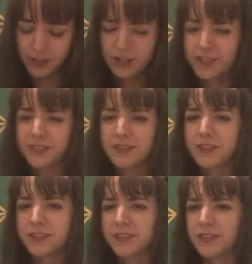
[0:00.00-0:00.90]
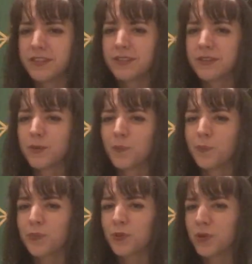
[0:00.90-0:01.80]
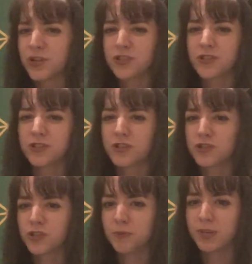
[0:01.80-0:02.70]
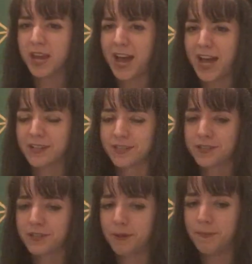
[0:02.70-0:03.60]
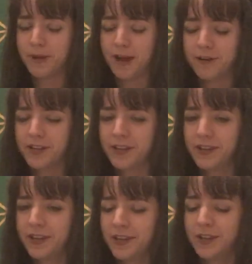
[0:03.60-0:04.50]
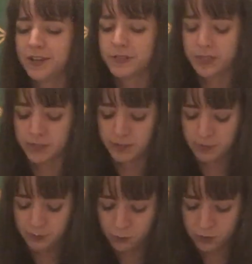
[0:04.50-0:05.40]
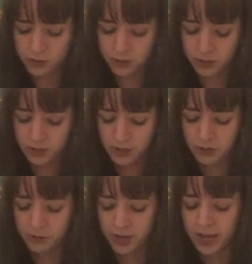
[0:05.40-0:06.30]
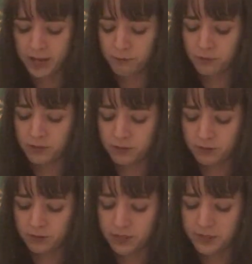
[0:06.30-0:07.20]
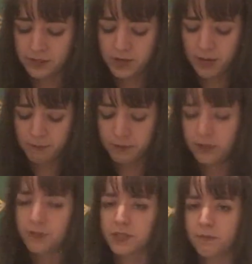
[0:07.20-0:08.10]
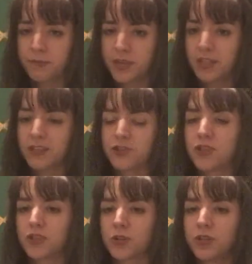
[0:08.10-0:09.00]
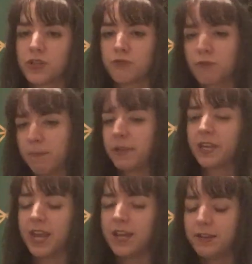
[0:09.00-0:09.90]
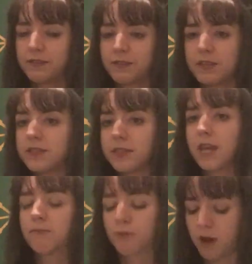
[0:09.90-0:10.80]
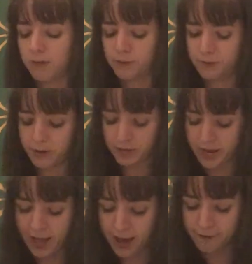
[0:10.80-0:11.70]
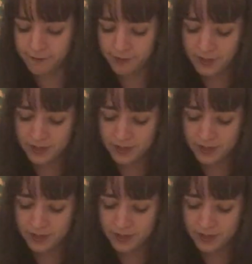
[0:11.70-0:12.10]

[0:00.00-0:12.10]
the questions that should be asked about it seem to be more, okay, well, let's not build something that's just going to replicate the same problem that we have